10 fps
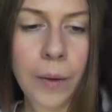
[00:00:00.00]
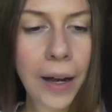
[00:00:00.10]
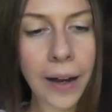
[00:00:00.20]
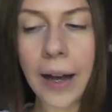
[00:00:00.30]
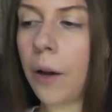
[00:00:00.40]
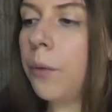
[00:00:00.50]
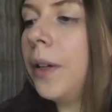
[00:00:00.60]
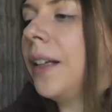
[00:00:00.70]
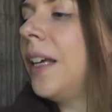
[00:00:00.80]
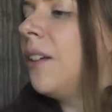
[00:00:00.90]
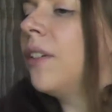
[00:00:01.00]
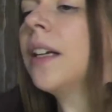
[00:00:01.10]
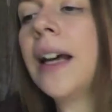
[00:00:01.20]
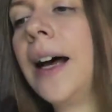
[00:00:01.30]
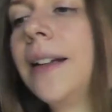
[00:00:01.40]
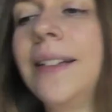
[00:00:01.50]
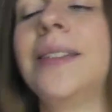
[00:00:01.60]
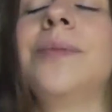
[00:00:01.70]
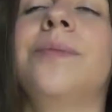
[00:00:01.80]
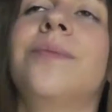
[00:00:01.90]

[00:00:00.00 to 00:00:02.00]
Wow, we'll even cuddle.